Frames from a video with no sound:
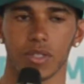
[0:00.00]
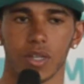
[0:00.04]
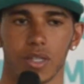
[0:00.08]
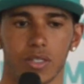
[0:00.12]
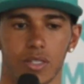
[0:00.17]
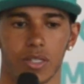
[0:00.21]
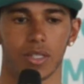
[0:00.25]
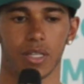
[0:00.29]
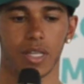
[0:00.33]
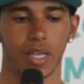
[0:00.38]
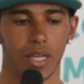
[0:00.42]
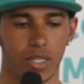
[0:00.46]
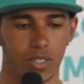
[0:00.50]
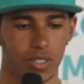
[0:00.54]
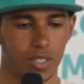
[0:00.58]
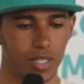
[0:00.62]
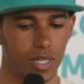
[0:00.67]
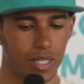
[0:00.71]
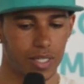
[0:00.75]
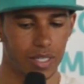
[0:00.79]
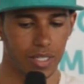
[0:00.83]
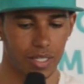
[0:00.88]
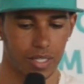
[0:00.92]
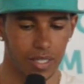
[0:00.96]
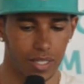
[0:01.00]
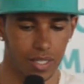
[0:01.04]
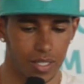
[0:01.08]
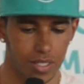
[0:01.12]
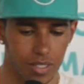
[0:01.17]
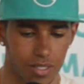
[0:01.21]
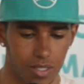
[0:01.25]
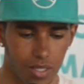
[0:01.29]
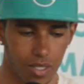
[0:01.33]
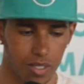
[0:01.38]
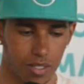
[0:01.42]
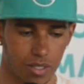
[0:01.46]
to the engine, I think it
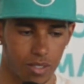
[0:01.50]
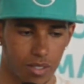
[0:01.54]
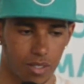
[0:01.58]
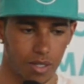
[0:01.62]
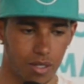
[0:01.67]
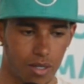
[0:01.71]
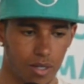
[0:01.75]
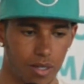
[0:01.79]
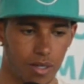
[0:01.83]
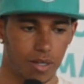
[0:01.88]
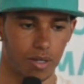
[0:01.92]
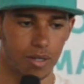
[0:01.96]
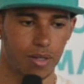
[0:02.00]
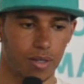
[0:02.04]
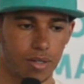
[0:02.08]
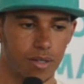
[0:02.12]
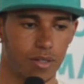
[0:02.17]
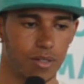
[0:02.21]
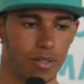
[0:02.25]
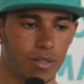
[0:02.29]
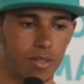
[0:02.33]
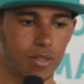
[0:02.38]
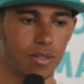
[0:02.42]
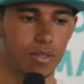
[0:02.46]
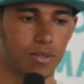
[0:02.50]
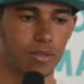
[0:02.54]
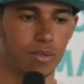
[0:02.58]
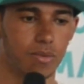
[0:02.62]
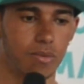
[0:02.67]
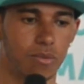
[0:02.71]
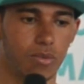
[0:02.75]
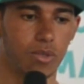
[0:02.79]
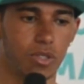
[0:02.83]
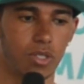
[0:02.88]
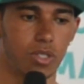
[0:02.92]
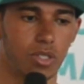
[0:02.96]
is, that uh,
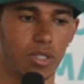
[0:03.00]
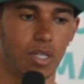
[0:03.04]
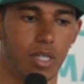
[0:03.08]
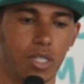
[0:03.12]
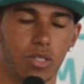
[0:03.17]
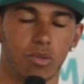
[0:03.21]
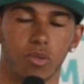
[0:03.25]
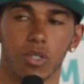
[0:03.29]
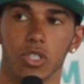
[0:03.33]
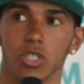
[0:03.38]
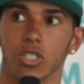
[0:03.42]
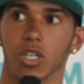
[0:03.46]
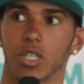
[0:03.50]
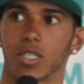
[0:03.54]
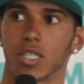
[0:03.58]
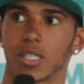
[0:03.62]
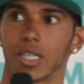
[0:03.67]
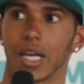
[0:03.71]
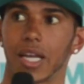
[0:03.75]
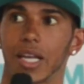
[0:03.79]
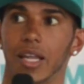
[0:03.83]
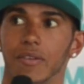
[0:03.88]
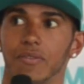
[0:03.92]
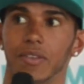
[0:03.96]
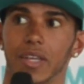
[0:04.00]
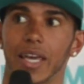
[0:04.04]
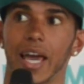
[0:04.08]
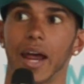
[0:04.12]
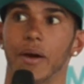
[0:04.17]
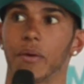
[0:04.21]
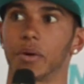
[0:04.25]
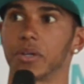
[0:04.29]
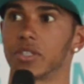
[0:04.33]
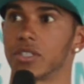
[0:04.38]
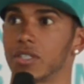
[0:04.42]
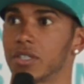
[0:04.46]
was literally just as I left the
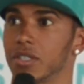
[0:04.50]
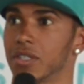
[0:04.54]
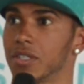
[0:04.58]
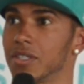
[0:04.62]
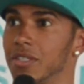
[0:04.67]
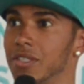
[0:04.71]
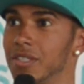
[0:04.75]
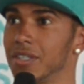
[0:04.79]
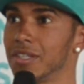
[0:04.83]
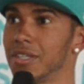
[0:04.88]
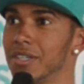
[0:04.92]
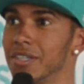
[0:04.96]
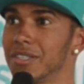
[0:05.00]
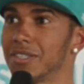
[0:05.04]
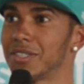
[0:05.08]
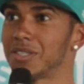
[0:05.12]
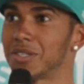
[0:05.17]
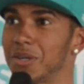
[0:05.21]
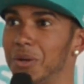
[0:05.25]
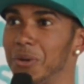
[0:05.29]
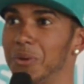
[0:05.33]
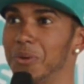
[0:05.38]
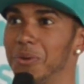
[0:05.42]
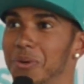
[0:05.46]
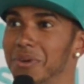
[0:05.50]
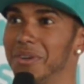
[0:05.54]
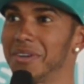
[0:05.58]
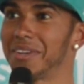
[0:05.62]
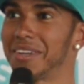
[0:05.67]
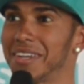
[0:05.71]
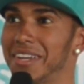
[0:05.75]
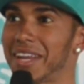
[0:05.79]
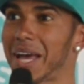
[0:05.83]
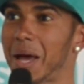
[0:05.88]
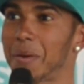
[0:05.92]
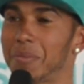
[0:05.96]
garage. So
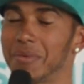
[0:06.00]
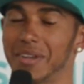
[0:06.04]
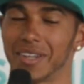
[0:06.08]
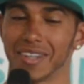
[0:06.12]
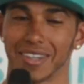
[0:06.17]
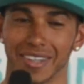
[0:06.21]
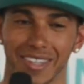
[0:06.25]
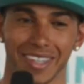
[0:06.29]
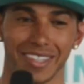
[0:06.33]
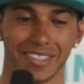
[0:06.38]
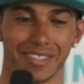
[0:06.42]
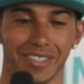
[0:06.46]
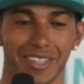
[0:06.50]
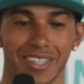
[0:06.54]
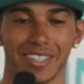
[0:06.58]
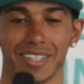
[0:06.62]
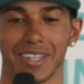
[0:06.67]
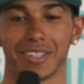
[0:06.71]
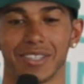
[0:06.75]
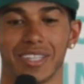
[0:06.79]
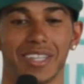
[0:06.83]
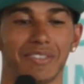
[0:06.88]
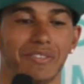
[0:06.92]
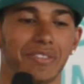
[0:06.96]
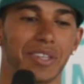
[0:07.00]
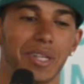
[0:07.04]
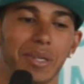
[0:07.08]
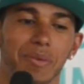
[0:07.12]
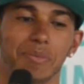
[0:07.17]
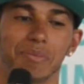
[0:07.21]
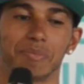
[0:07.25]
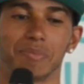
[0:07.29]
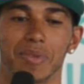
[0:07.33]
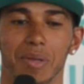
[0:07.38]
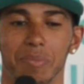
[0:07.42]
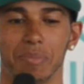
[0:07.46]
it happened literally as I was leaving the,
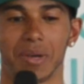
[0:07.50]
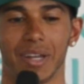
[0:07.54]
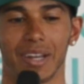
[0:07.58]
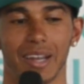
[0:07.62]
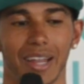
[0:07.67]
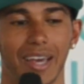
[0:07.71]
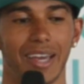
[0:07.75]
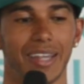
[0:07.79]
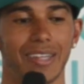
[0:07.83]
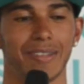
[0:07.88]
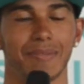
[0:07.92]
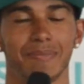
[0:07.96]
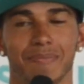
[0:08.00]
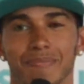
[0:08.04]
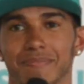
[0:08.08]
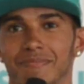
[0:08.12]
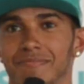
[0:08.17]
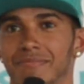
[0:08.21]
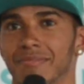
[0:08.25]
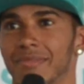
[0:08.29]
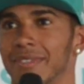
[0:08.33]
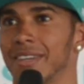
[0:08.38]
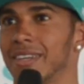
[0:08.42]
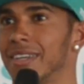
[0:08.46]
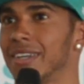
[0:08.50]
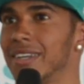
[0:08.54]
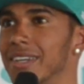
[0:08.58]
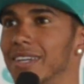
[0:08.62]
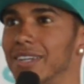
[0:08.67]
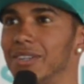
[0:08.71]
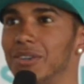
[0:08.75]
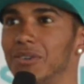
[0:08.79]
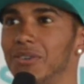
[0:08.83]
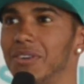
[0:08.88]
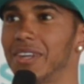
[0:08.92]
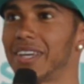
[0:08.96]
the pit lane.
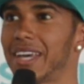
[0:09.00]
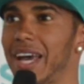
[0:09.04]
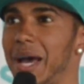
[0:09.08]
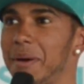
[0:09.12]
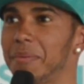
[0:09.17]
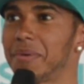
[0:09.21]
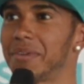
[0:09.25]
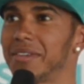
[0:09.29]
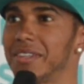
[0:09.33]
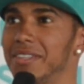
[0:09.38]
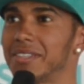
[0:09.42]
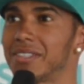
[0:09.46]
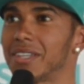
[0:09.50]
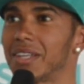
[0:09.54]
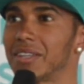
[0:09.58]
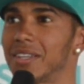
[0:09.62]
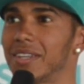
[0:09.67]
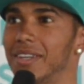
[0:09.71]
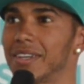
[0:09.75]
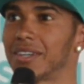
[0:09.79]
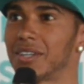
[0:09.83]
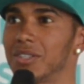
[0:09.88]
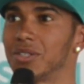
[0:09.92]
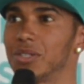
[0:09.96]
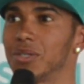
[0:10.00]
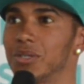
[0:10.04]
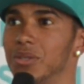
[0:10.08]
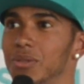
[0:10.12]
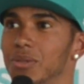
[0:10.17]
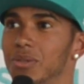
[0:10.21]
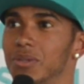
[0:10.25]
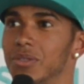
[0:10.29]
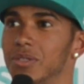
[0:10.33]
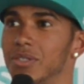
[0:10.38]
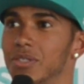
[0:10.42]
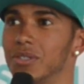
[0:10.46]
It already happened, there's nothing I could do
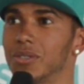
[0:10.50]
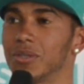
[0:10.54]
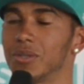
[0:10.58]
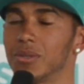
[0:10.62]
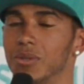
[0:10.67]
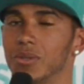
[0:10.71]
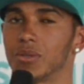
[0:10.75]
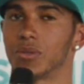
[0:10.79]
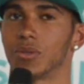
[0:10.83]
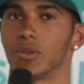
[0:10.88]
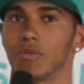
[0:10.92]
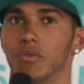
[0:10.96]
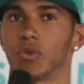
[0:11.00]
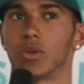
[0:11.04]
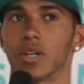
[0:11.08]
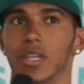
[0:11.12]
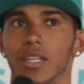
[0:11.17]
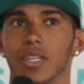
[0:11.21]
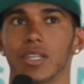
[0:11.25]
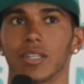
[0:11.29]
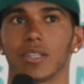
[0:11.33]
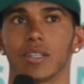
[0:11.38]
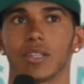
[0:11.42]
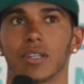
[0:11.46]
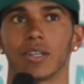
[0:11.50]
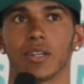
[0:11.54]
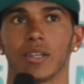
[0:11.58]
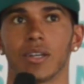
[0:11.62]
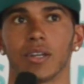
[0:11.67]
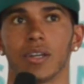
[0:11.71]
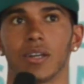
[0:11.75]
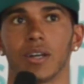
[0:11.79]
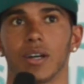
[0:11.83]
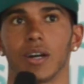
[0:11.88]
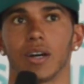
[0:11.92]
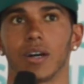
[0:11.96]
to, to avoid it.
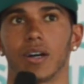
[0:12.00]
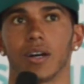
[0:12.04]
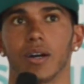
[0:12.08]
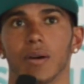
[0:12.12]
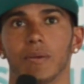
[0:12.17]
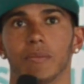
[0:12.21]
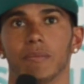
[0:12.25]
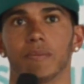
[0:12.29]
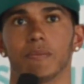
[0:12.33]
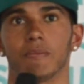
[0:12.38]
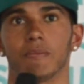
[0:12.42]
Um,